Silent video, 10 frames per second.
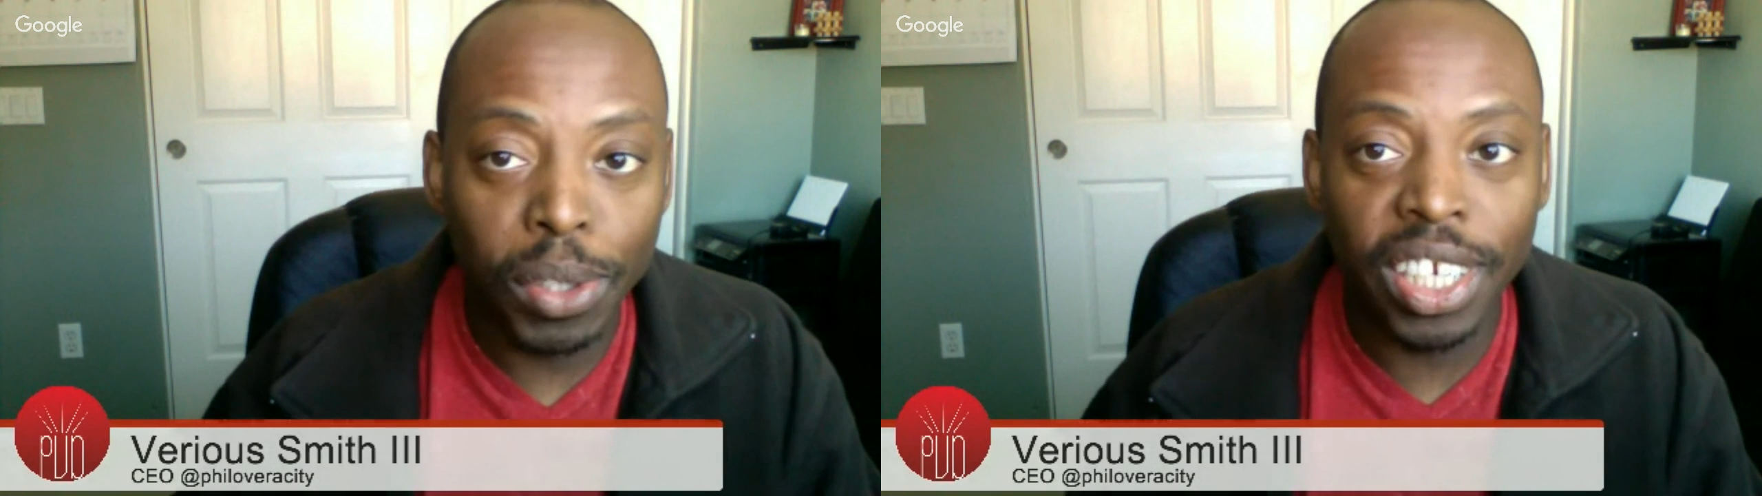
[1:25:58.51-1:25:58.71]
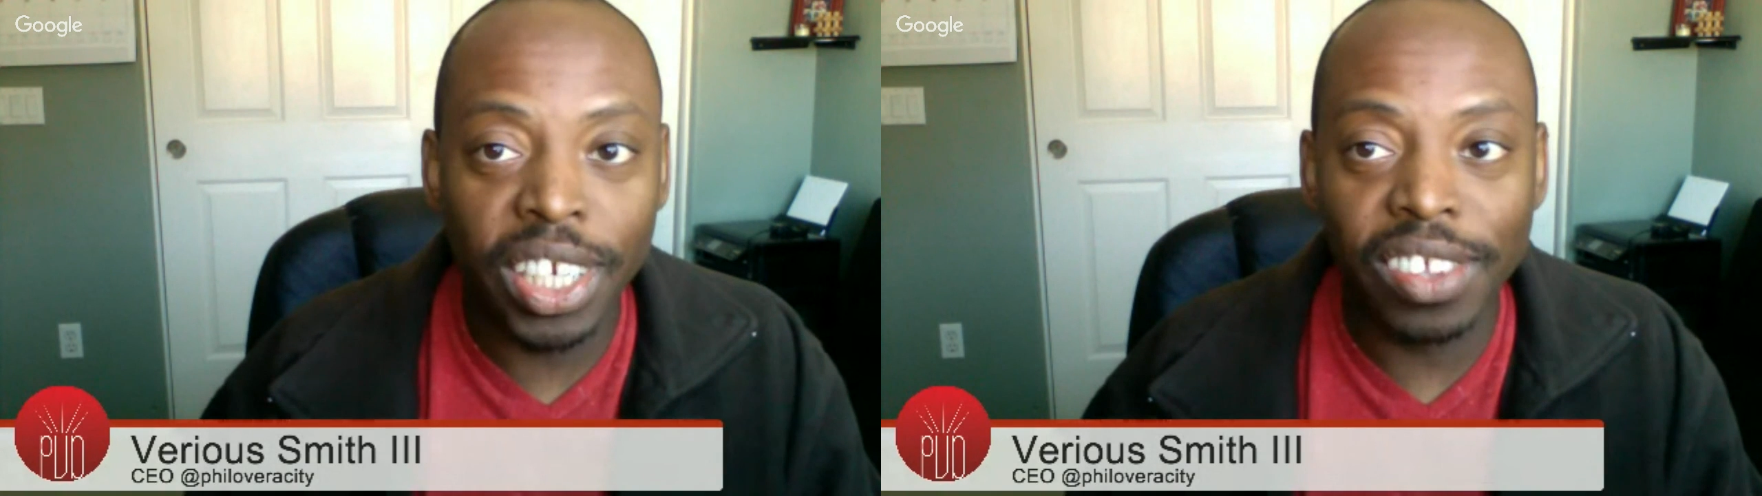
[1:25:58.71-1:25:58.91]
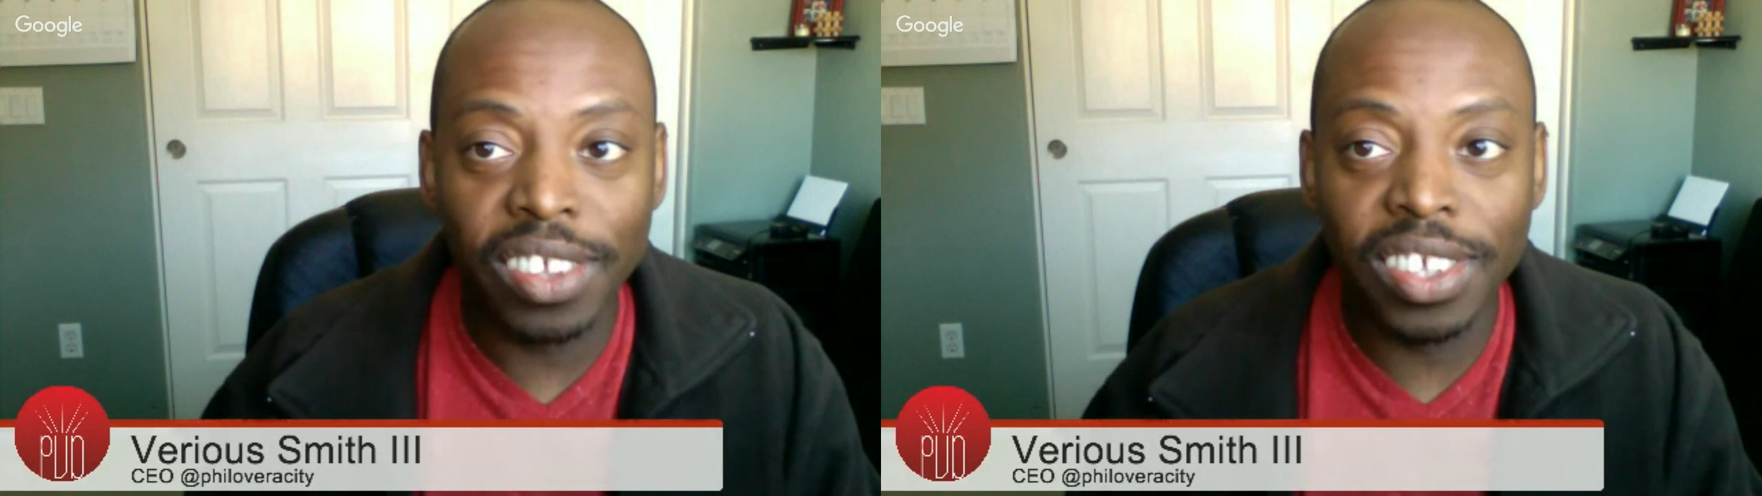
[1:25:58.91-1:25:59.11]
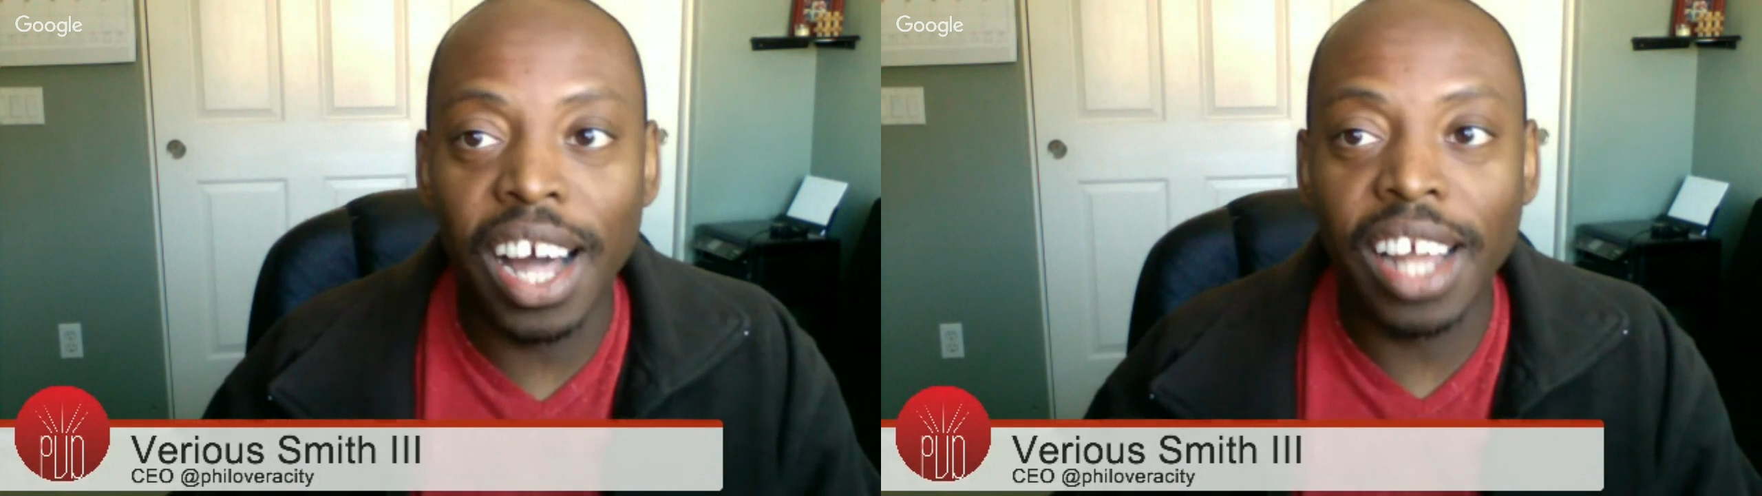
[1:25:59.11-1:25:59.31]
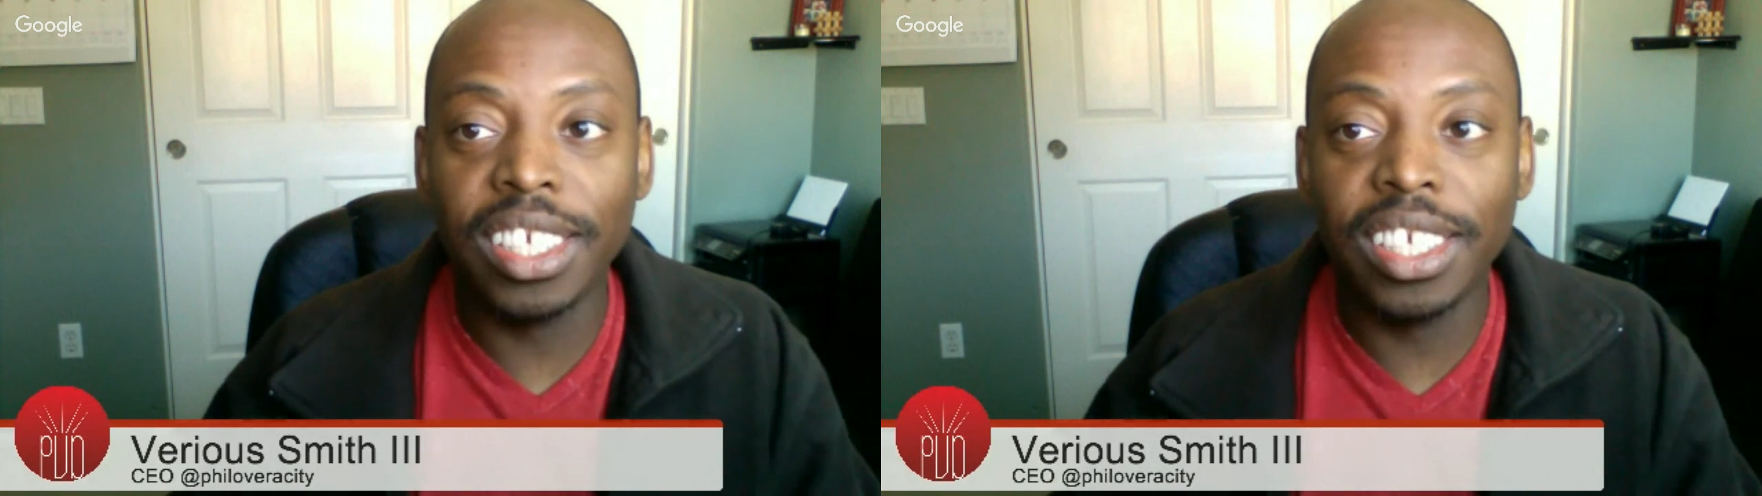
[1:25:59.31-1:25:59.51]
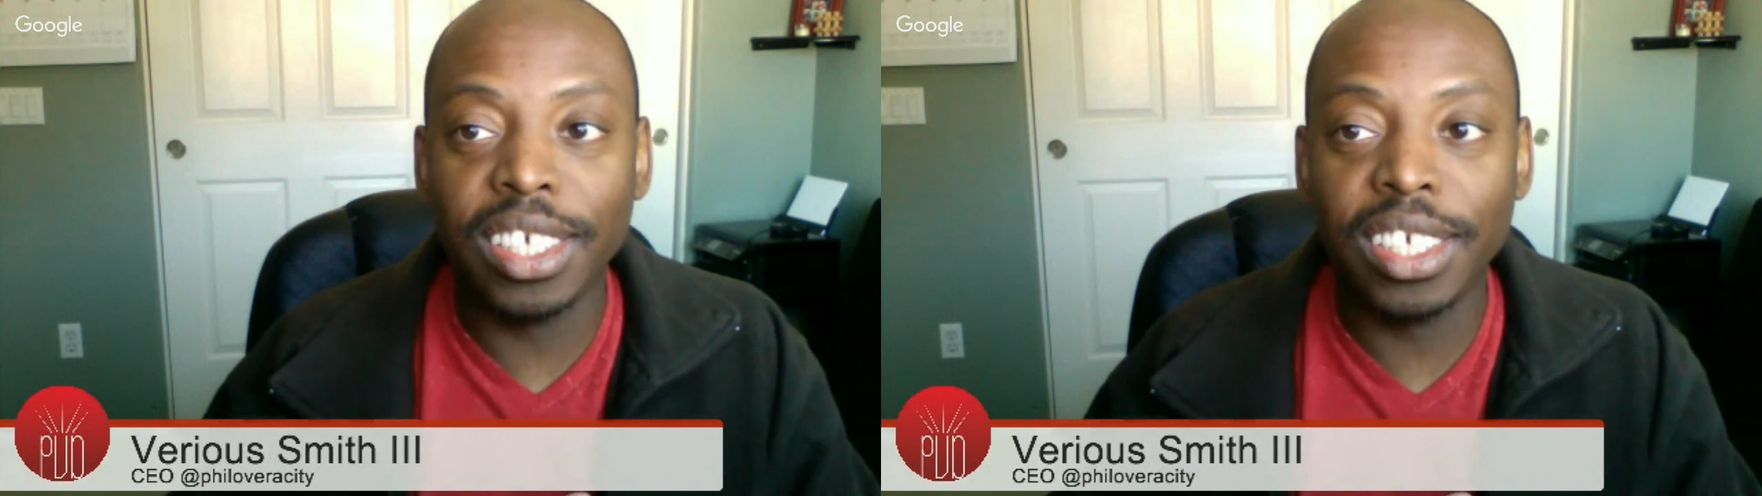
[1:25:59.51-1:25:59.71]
it out to colleges